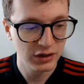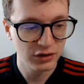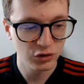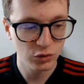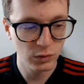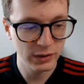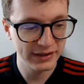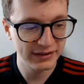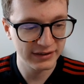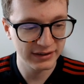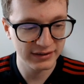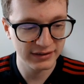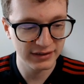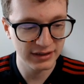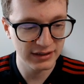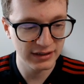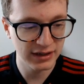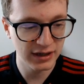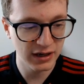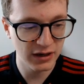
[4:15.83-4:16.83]

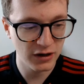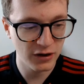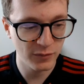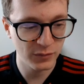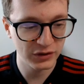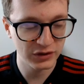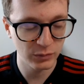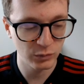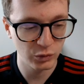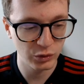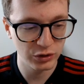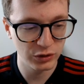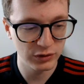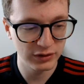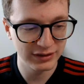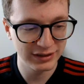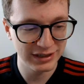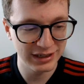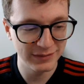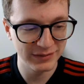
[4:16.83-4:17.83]
2016 Cubs, some really
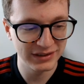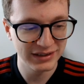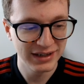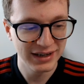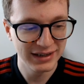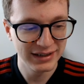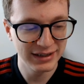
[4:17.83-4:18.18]
good teams.